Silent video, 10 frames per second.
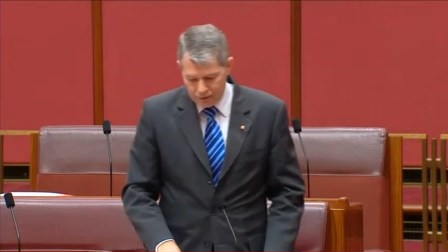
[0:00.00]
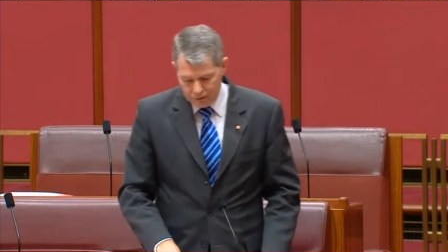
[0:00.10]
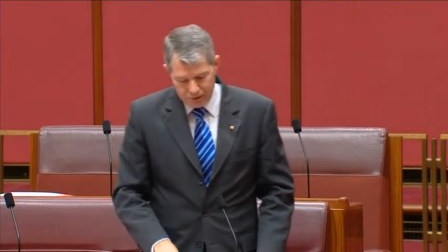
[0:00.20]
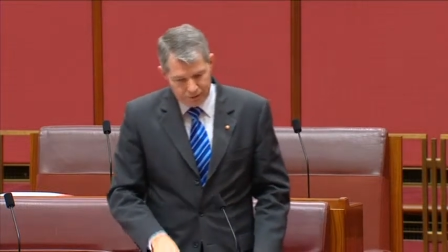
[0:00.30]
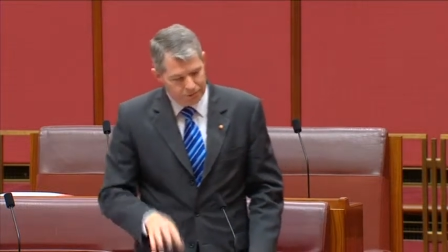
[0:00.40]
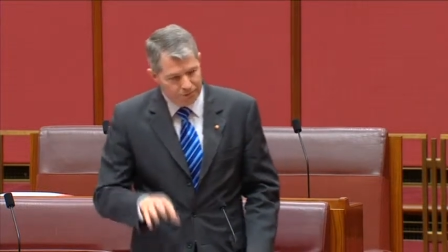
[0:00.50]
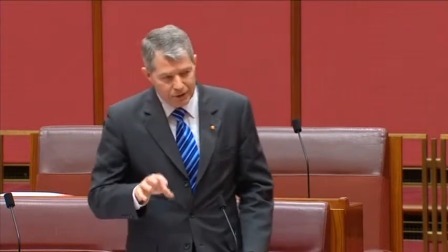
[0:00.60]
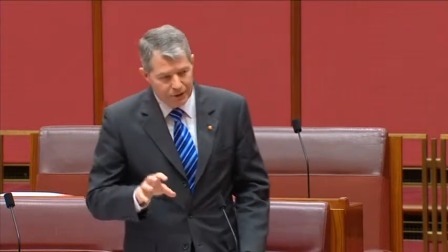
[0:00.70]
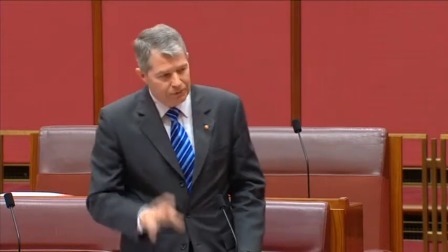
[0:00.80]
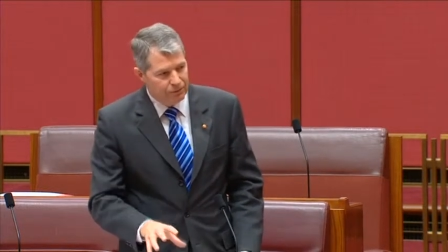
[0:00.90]
In fact,
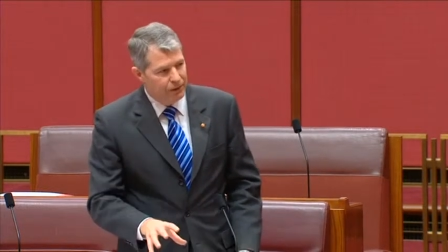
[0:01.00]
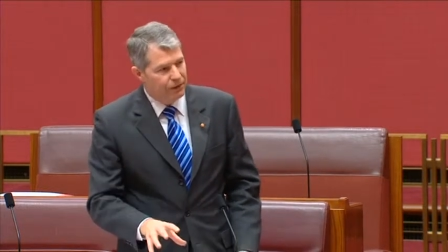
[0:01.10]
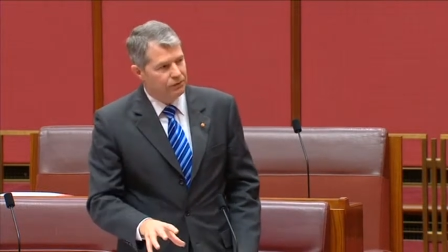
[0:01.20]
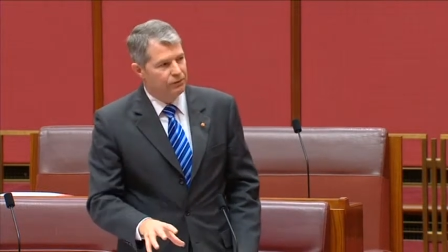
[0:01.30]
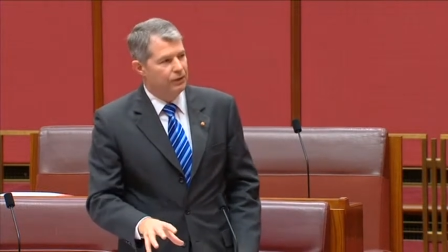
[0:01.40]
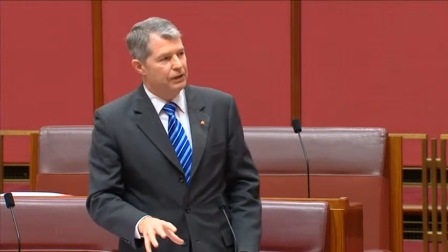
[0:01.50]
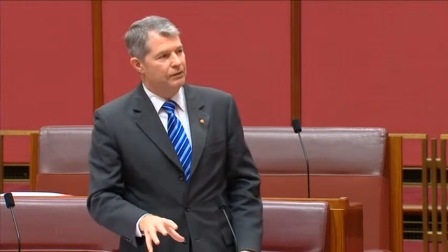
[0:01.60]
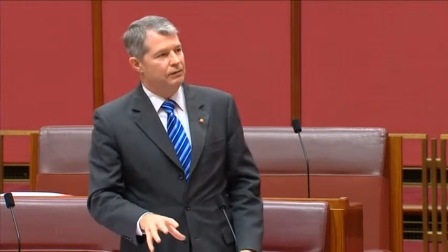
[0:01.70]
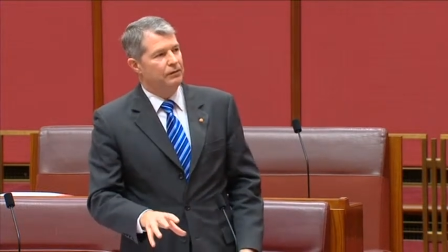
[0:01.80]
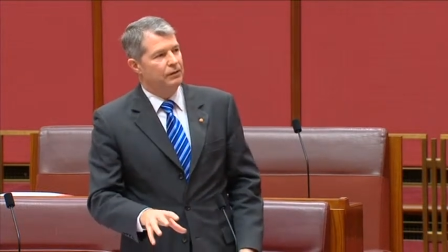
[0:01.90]
even last night
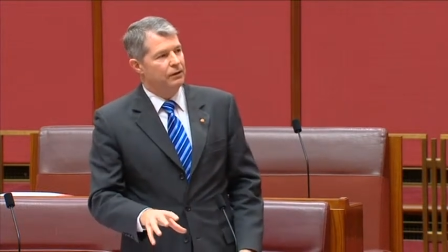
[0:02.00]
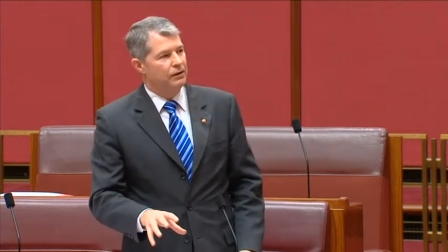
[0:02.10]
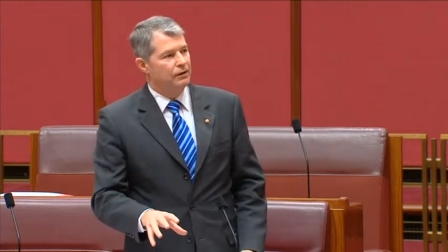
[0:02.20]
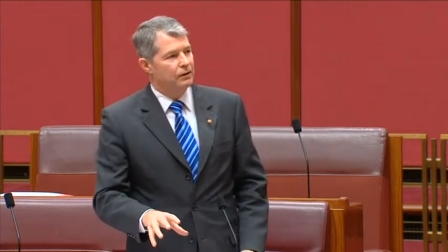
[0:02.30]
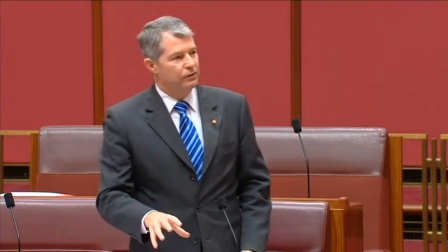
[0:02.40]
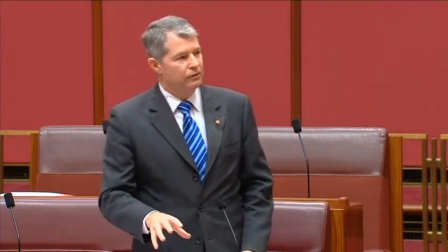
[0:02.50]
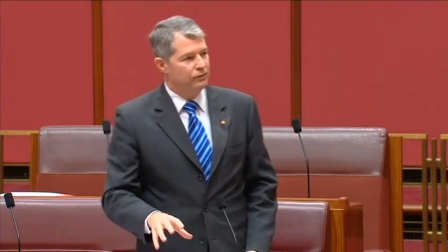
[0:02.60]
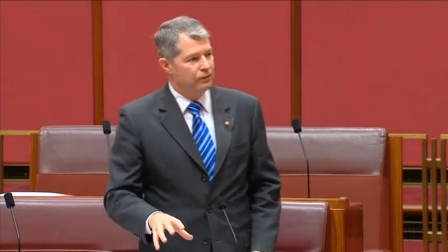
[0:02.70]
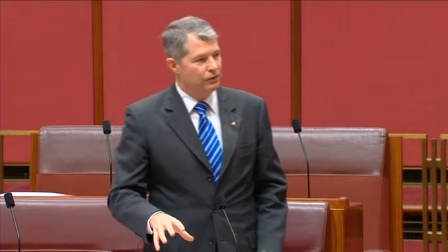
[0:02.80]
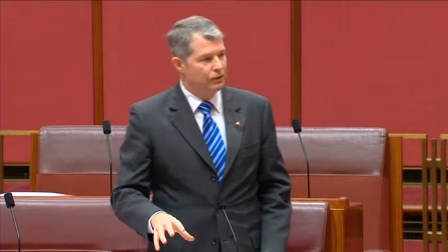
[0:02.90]
at a
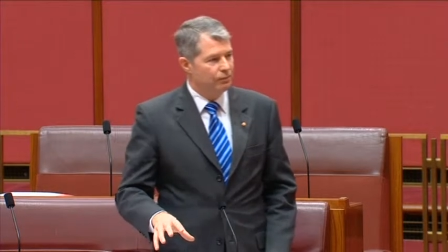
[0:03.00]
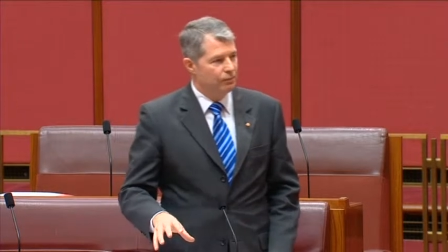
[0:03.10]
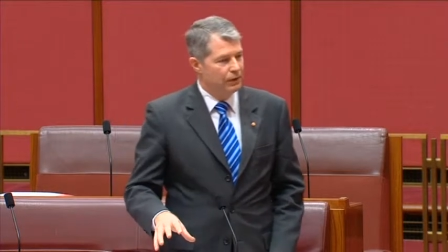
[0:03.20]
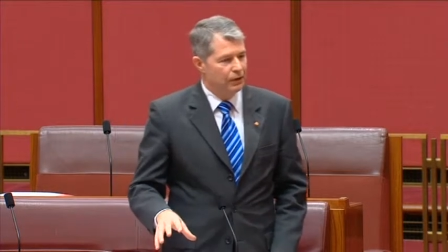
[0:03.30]
dinner